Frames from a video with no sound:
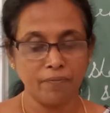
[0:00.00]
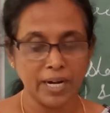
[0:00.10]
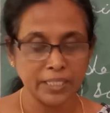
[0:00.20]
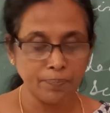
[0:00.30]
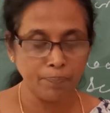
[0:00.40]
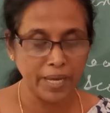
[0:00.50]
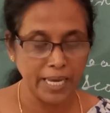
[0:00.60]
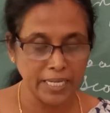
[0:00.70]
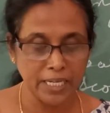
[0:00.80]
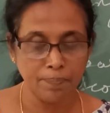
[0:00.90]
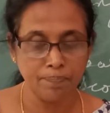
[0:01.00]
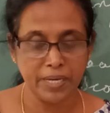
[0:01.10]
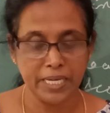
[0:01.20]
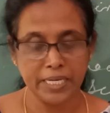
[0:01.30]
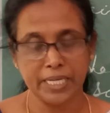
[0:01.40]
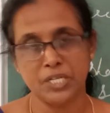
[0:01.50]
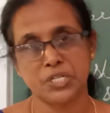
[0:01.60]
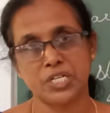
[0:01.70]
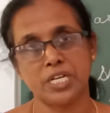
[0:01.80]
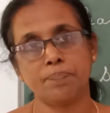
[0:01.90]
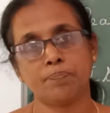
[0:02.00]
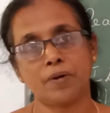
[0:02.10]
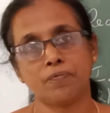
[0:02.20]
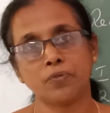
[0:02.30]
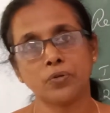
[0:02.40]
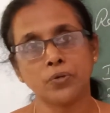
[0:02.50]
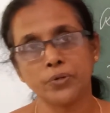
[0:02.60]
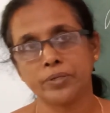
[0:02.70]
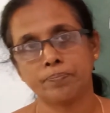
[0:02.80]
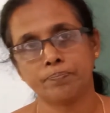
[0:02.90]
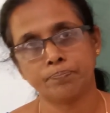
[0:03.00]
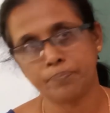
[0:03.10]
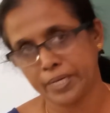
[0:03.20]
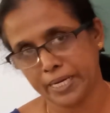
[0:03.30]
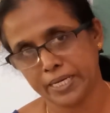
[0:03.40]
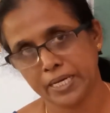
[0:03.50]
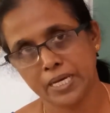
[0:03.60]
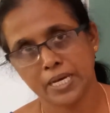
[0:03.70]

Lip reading: one parent being a sheep of good breed.